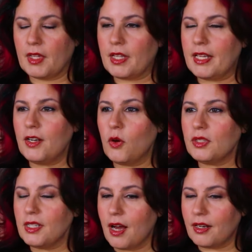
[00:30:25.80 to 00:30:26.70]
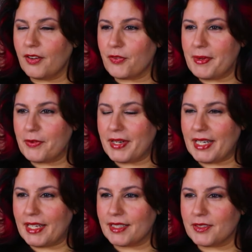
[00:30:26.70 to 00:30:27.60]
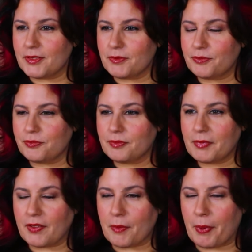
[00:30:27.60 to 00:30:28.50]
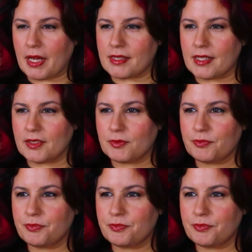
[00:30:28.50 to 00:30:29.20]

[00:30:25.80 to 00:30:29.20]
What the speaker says: You didn't hold it long enough for me to read it. I've got to pause it.